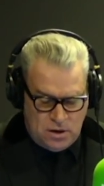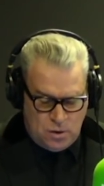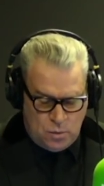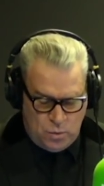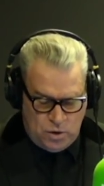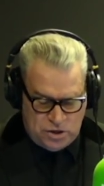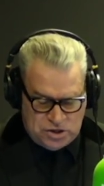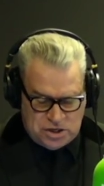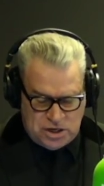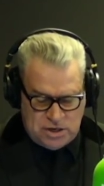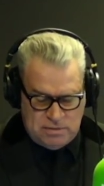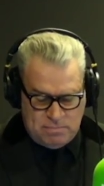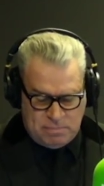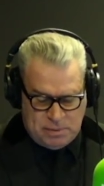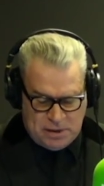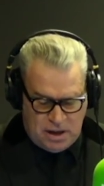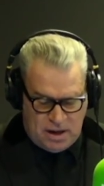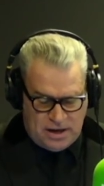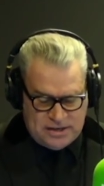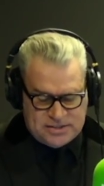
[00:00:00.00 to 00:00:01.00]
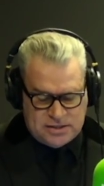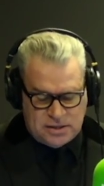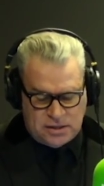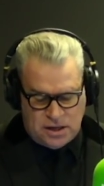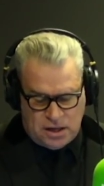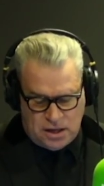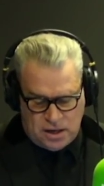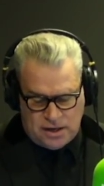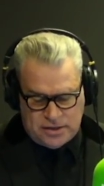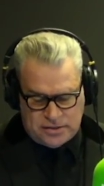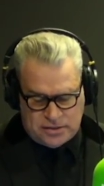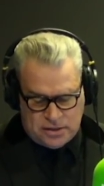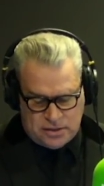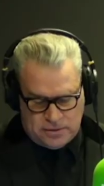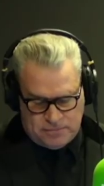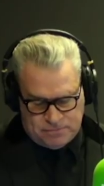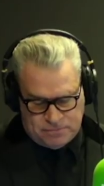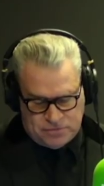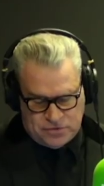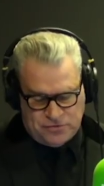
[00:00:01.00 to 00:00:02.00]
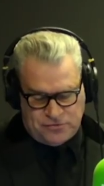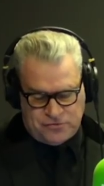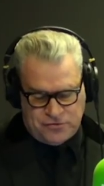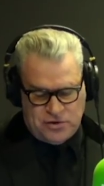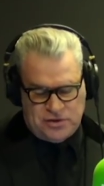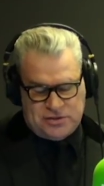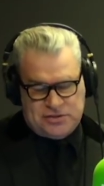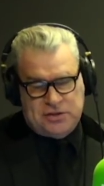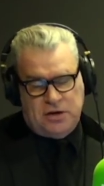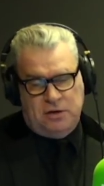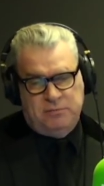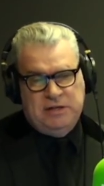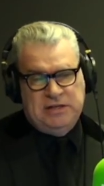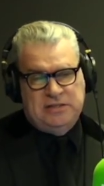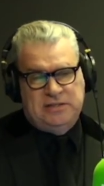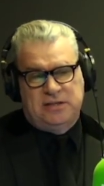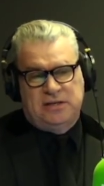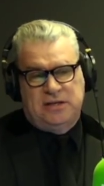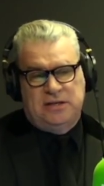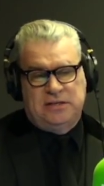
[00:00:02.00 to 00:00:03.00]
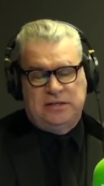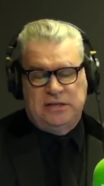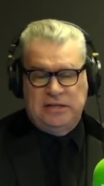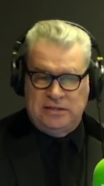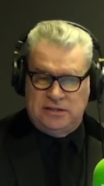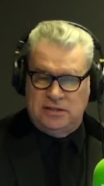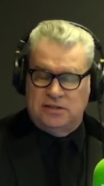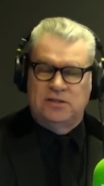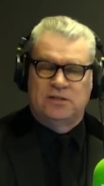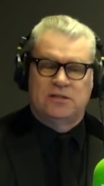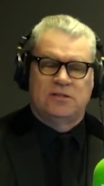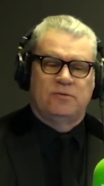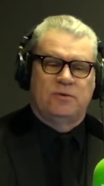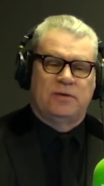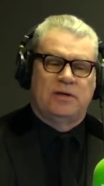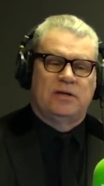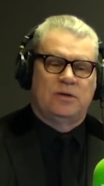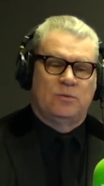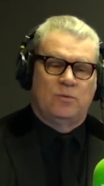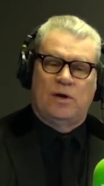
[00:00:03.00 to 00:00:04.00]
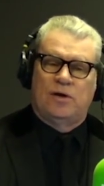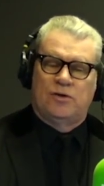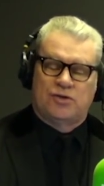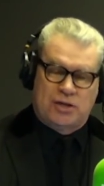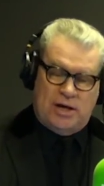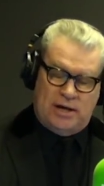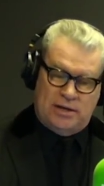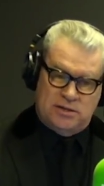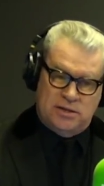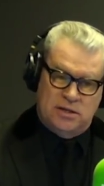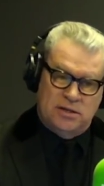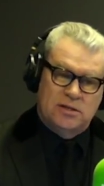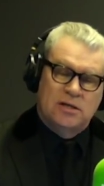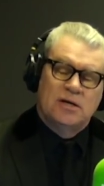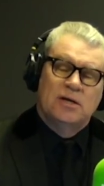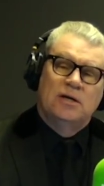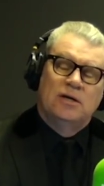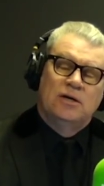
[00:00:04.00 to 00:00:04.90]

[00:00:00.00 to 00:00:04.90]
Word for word: which implies that either the first time he did it, he didn't do it in a Welsh accent,